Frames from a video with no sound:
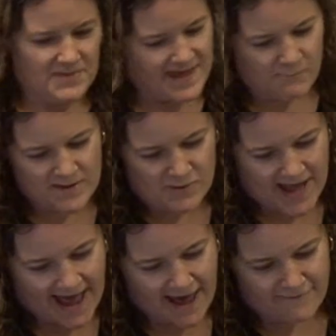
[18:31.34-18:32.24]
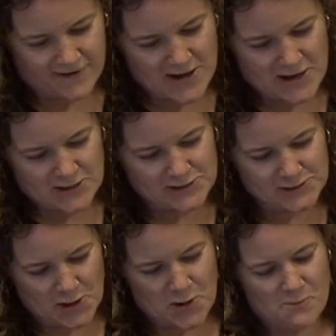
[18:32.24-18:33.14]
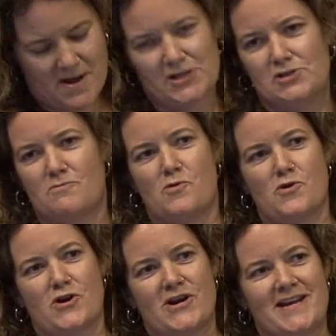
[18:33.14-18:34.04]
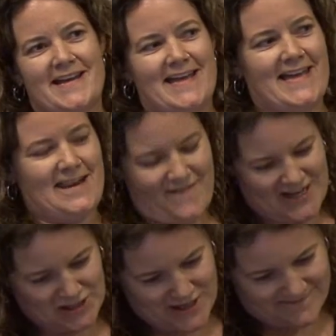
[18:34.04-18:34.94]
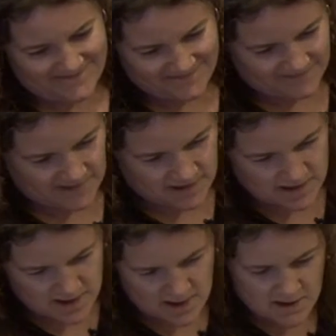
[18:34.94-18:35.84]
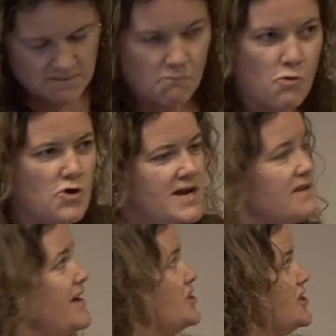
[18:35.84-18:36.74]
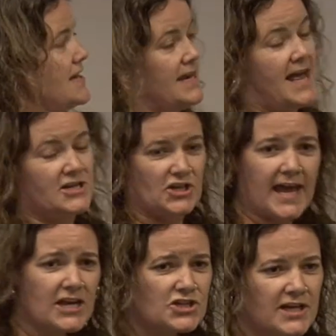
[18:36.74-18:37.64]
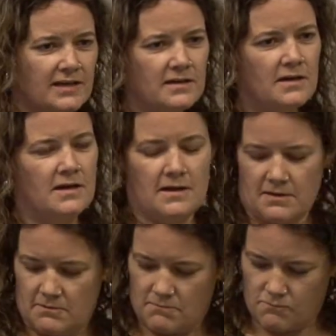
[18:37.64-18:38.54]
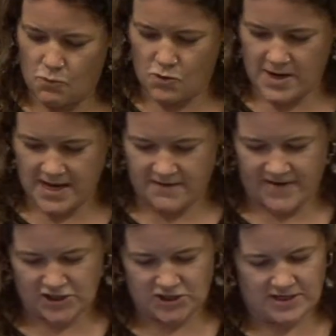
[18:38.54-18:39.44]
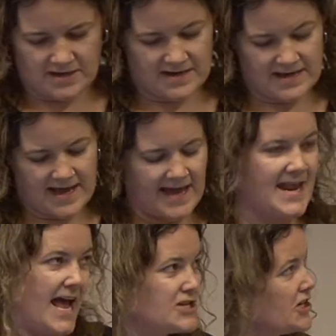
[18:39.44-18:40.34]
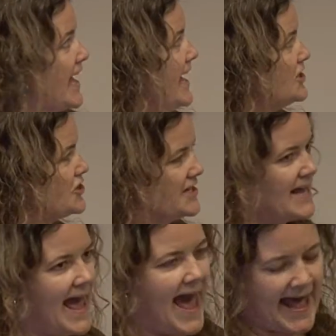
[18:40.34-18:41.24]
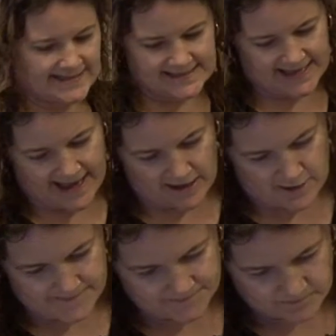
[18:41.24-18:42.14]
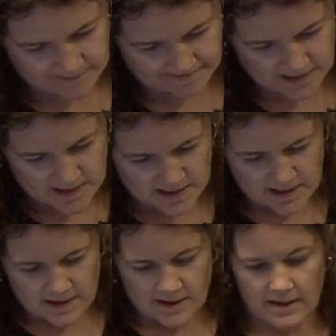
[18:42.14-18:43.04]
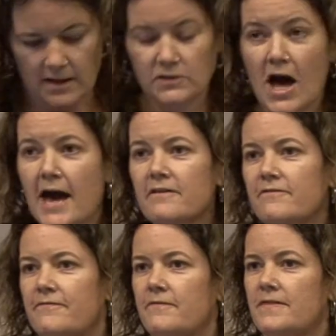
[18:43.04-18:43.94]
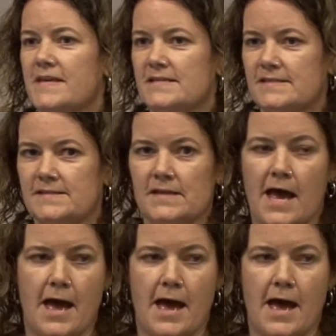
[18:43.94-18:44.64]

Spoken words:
then we will have so much more innovation. More innovation in education, more innovation in education at scale. A lot of this